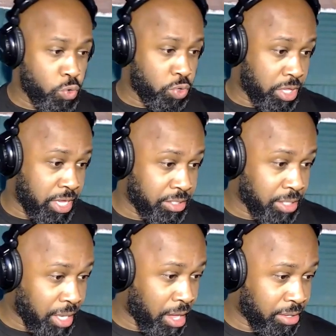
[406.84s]
there's
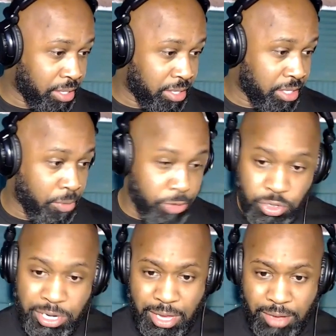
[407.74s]
a
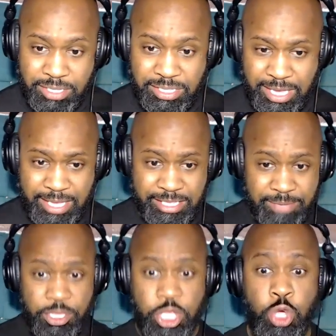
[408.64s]
retreat law that says
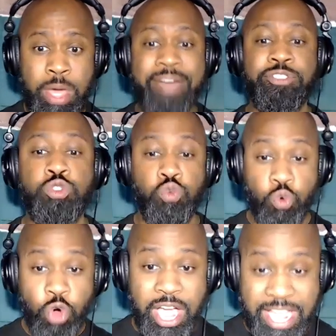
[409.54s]
you have to
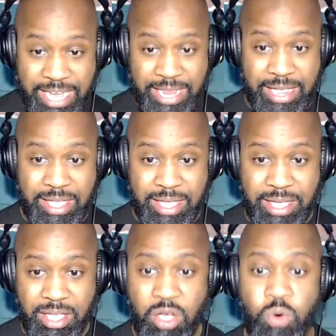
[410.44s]
run
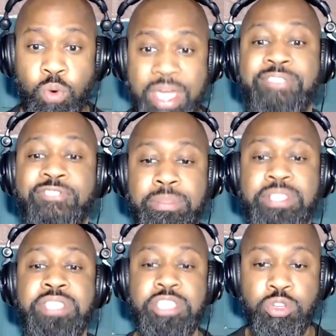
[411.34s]
away from the
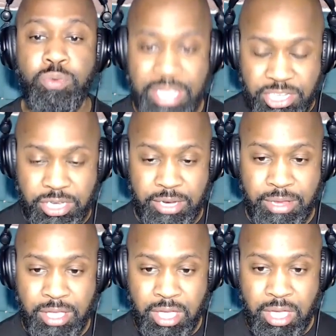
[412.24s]
situation
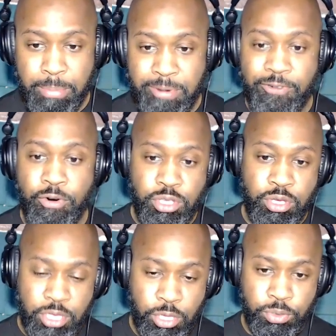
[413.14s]
before you
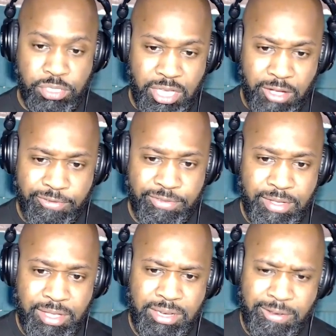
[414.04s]
can use
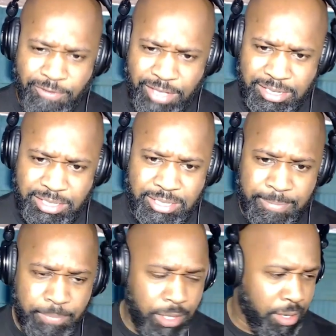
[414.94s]
self-defense,
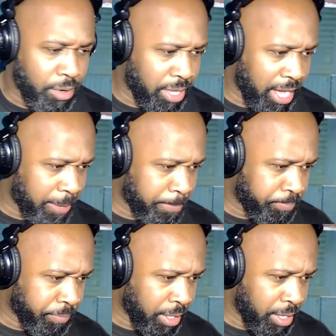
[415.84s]
okay?
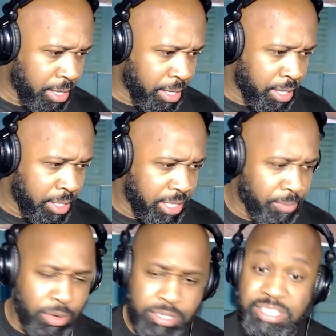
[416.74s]
They
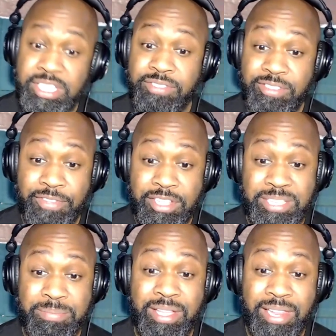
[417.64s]
want self-defense to
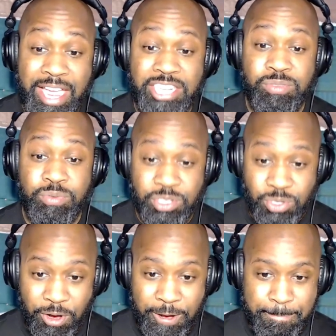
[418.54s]
be a last
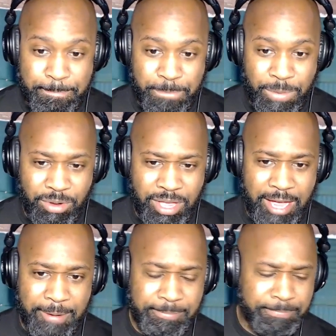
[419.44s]
resort, okay?
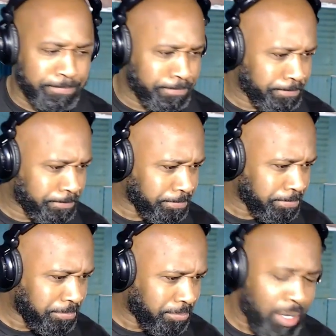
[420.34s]

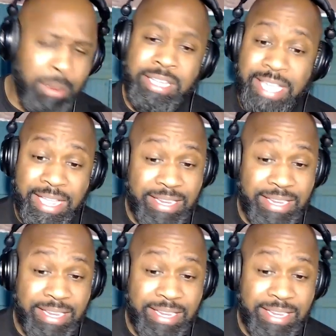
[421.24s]
Again,